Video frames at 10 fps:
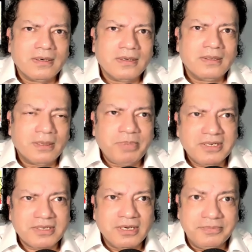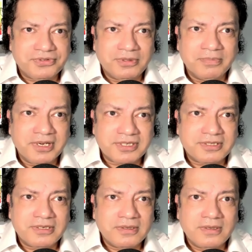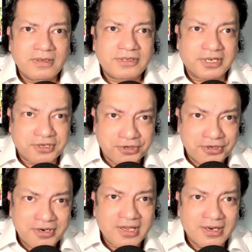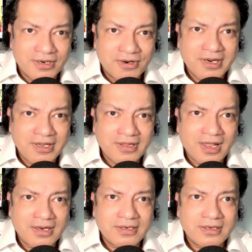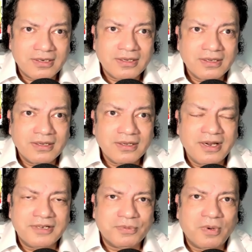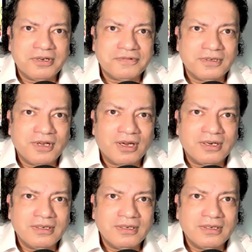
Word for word: That peace comes from this security in knowing that He is a wonderful God